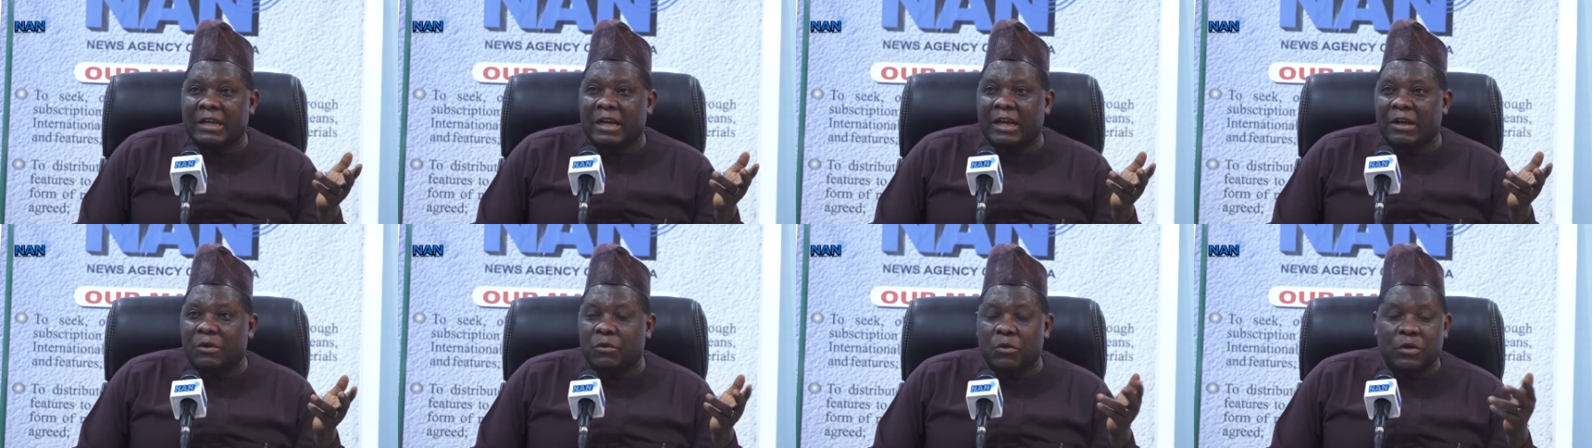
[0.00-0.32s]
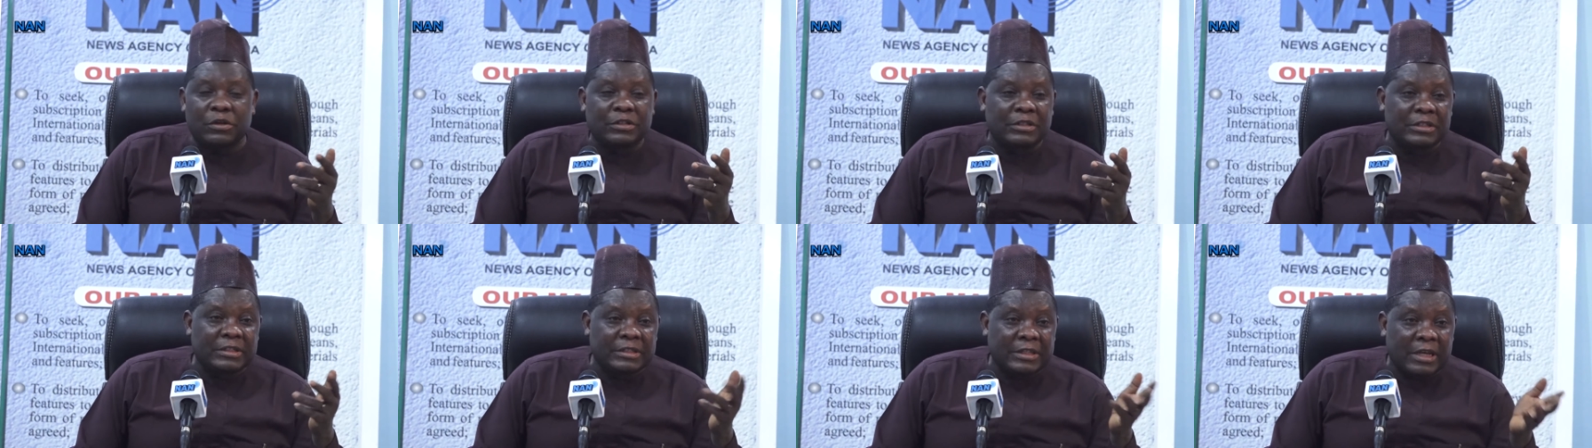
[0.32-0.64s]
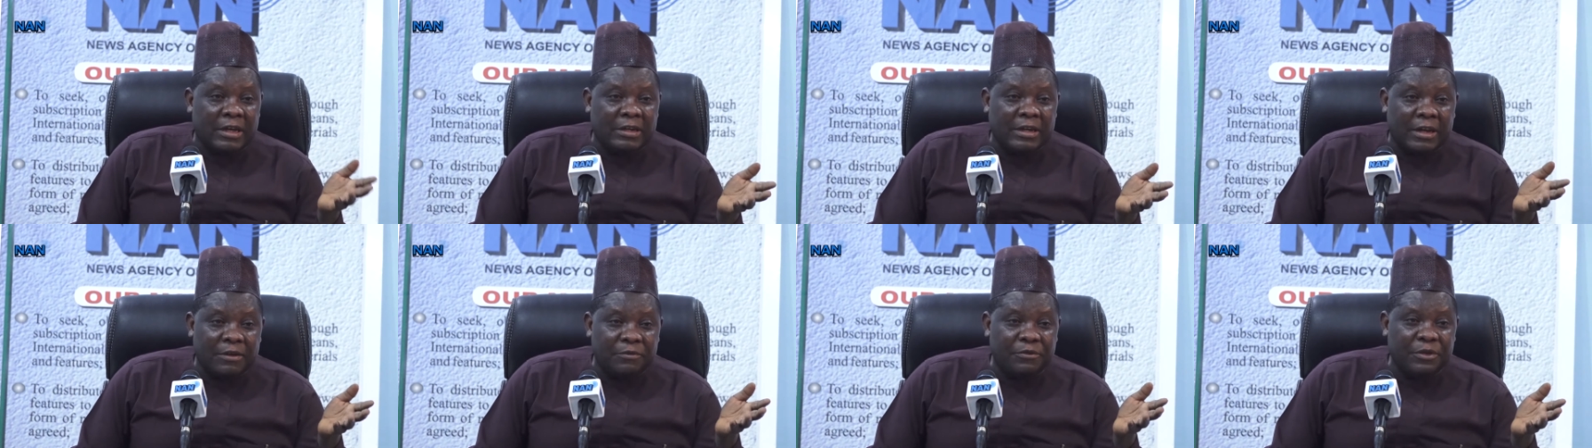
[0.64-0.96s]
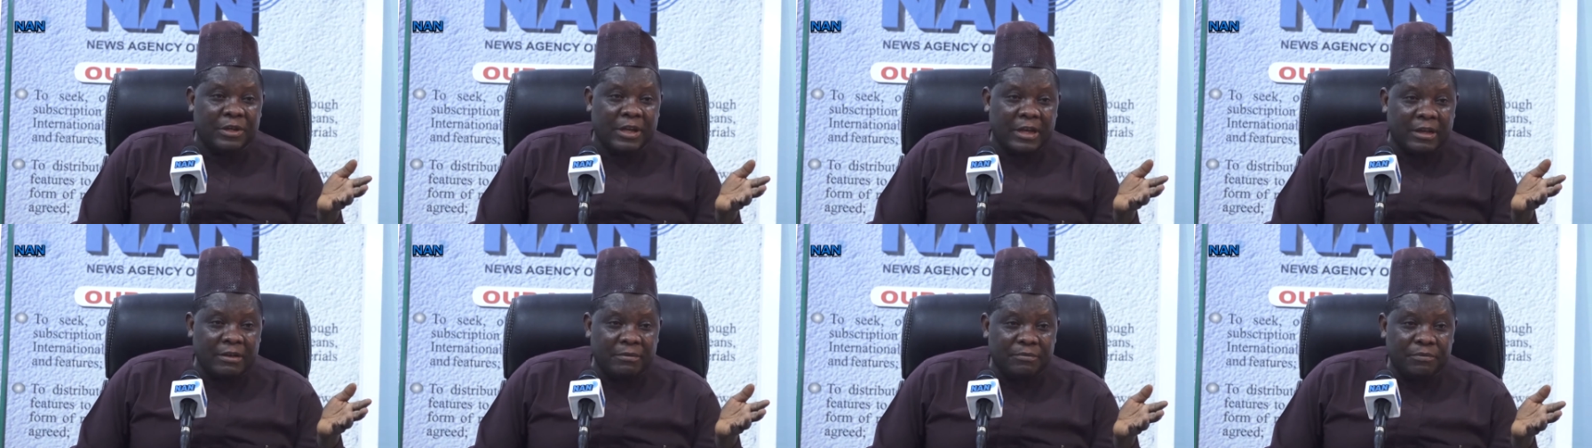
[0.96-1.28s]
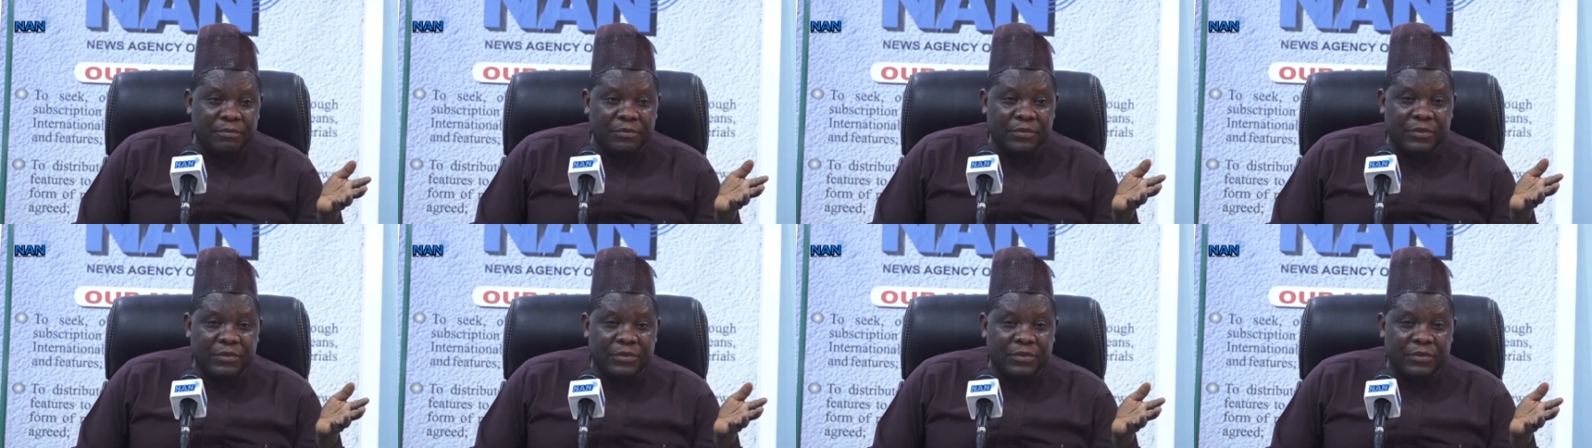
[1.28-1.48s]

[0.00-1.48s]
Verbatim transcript: I was in South Africa.